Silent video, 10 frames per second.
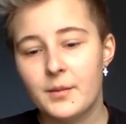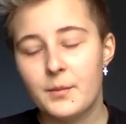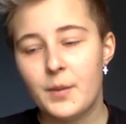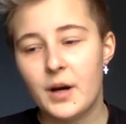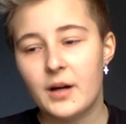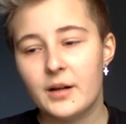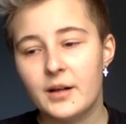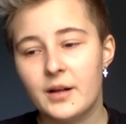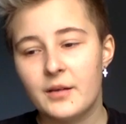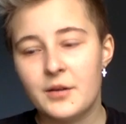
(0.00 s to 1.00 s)
But
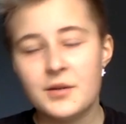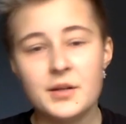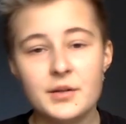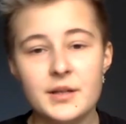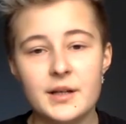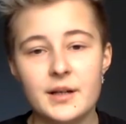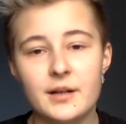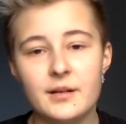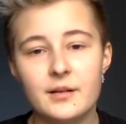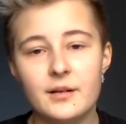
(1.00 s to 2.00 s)
if you still did it,
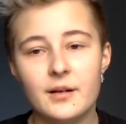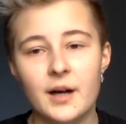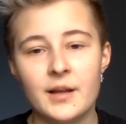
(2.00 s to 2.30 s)
at